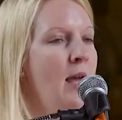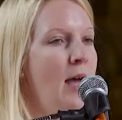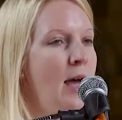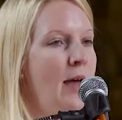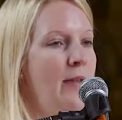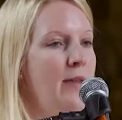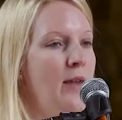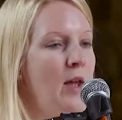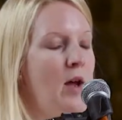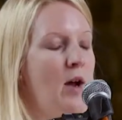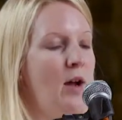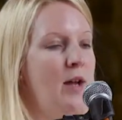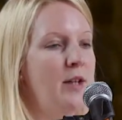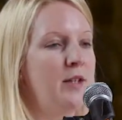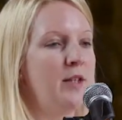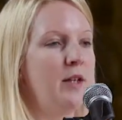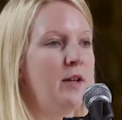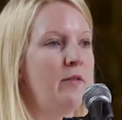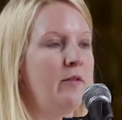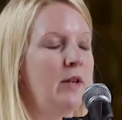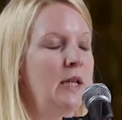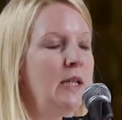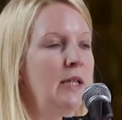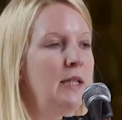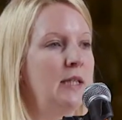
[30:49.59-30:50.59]
And the
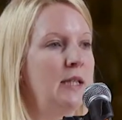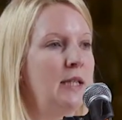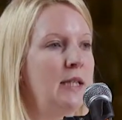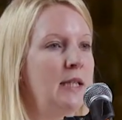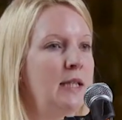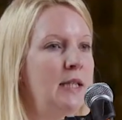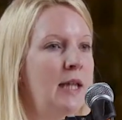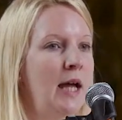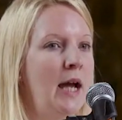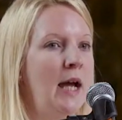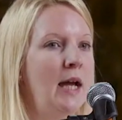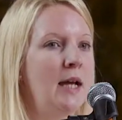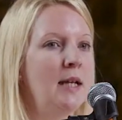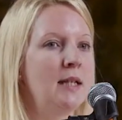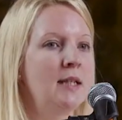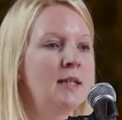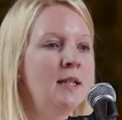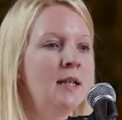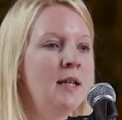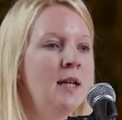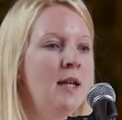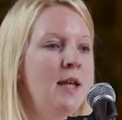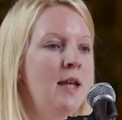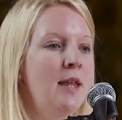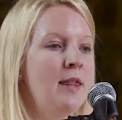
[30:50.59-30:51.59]
idea is
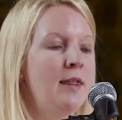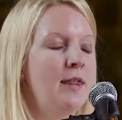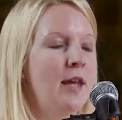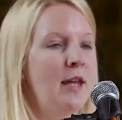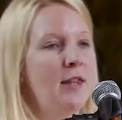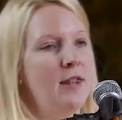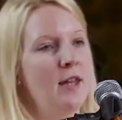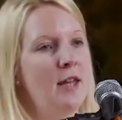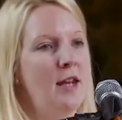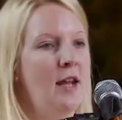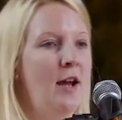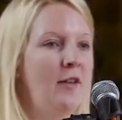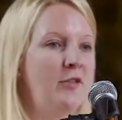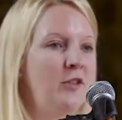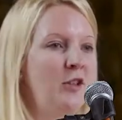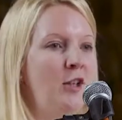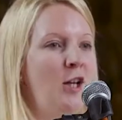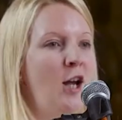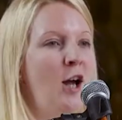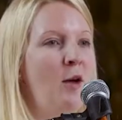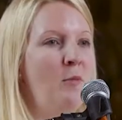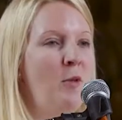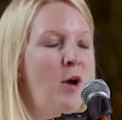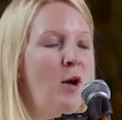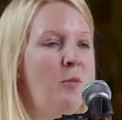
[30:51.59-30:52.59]
that they then have to
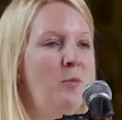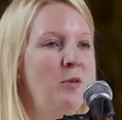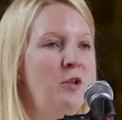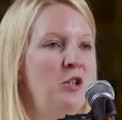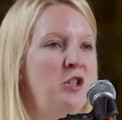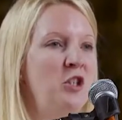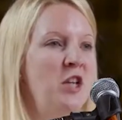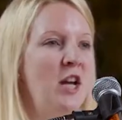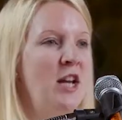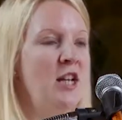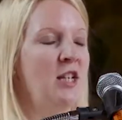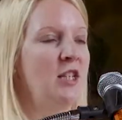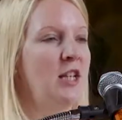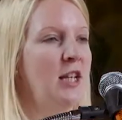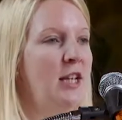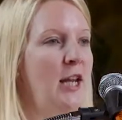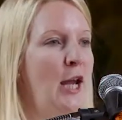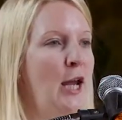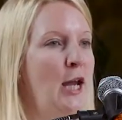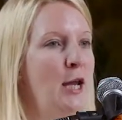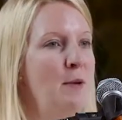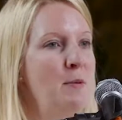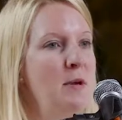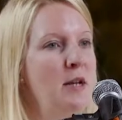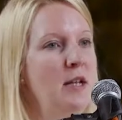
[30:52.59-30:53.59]
come up and change the
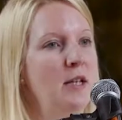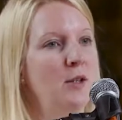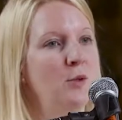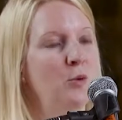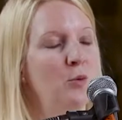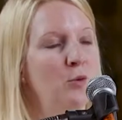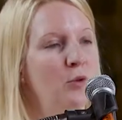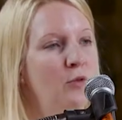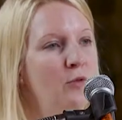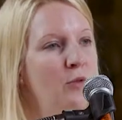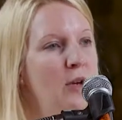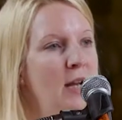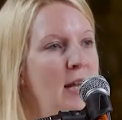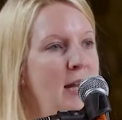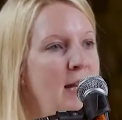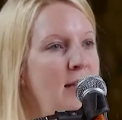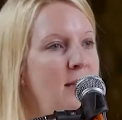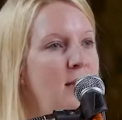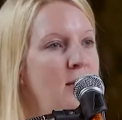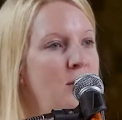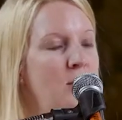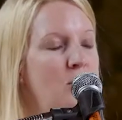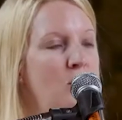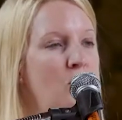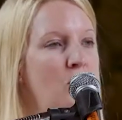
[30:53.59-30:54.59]
game, and it's sort of
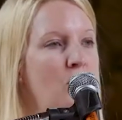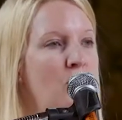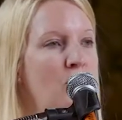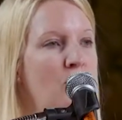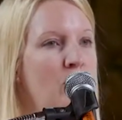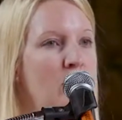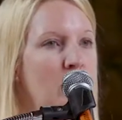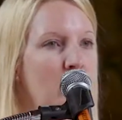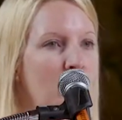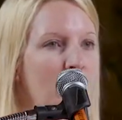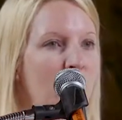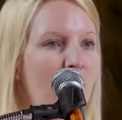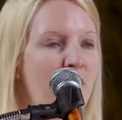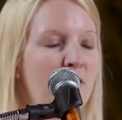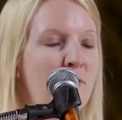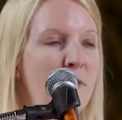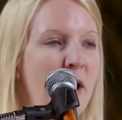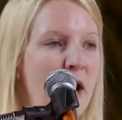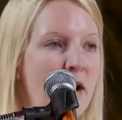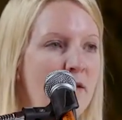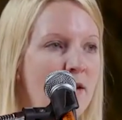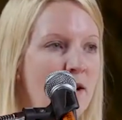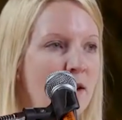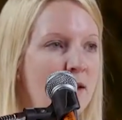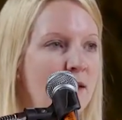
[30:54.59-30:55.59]
related to sort of real life
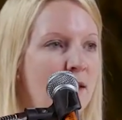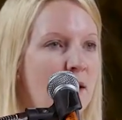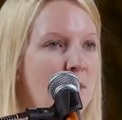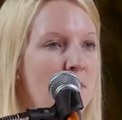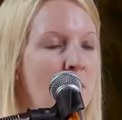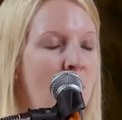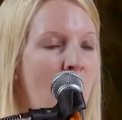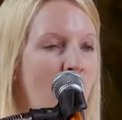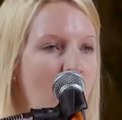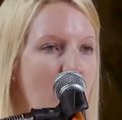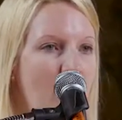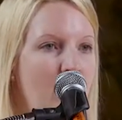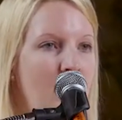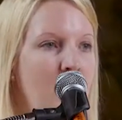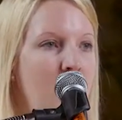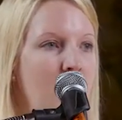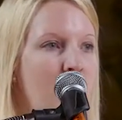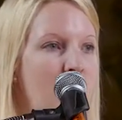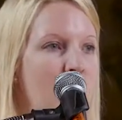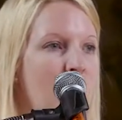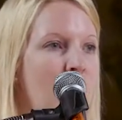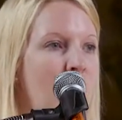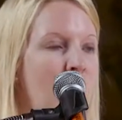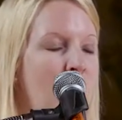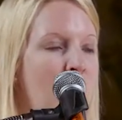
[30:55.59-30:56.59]
barriers that
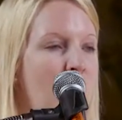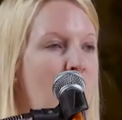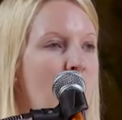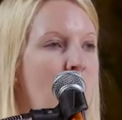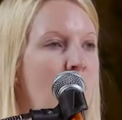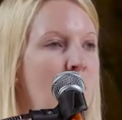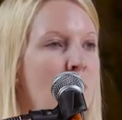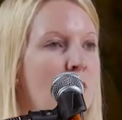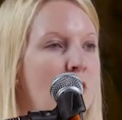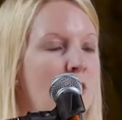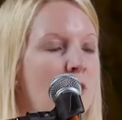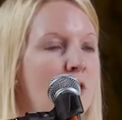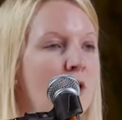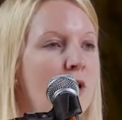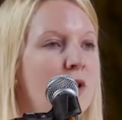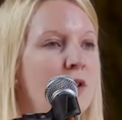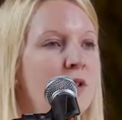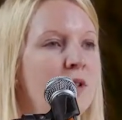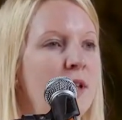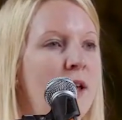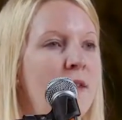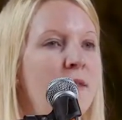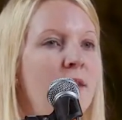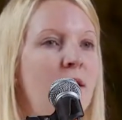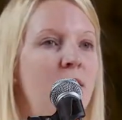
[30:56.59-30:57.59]
they might come
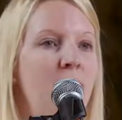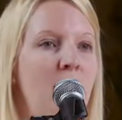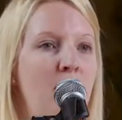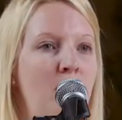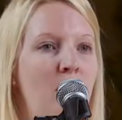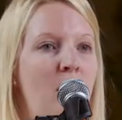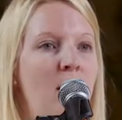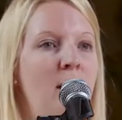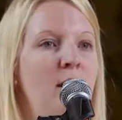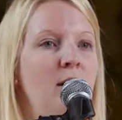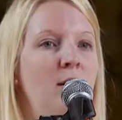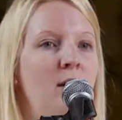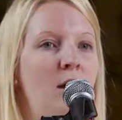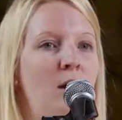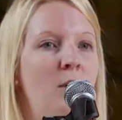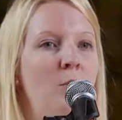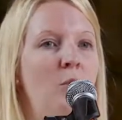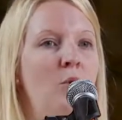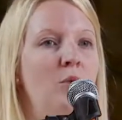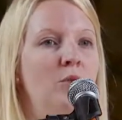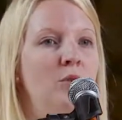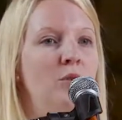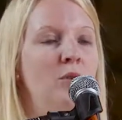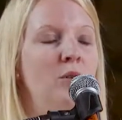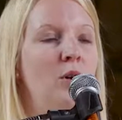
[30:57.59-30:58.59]
across and that they might
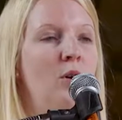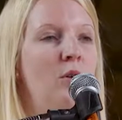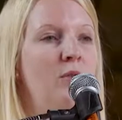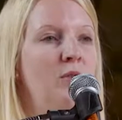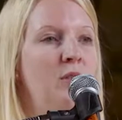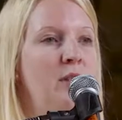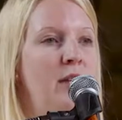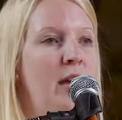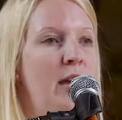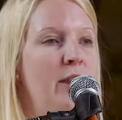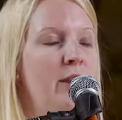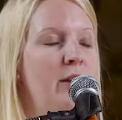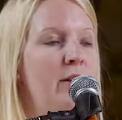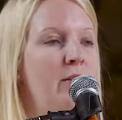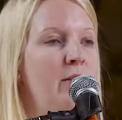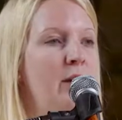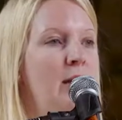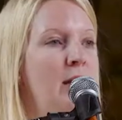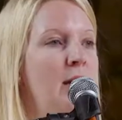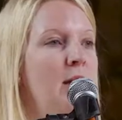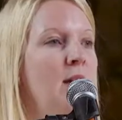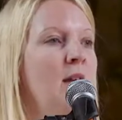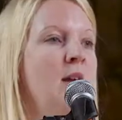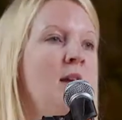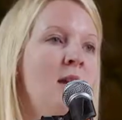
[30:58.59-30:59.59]
want to solve together,
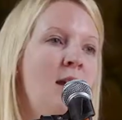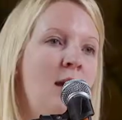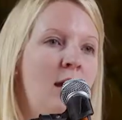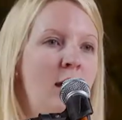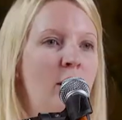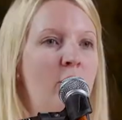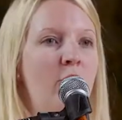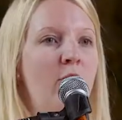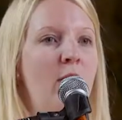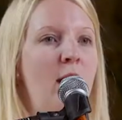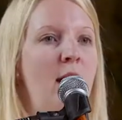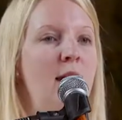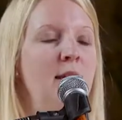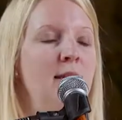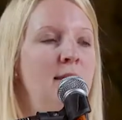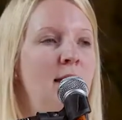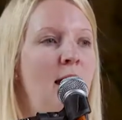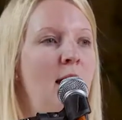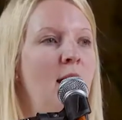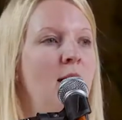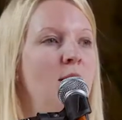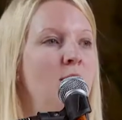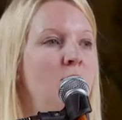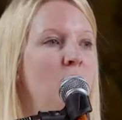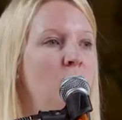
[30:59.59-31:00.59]
and it creates
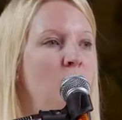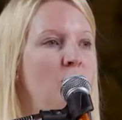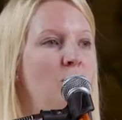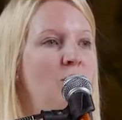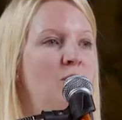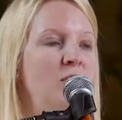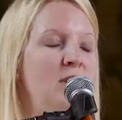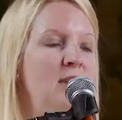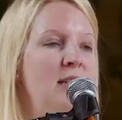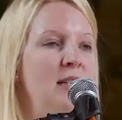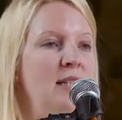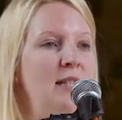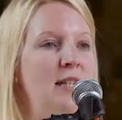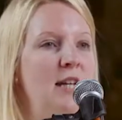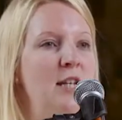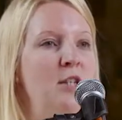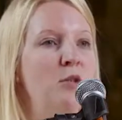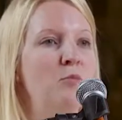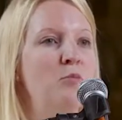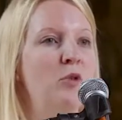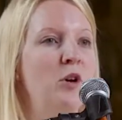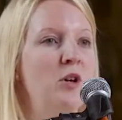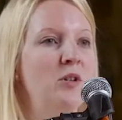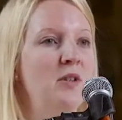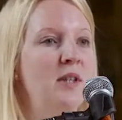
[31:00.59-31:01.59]
that sort of
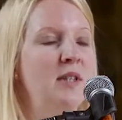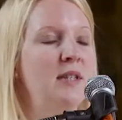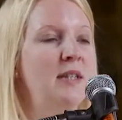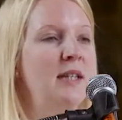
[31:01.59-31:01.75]
facilitation process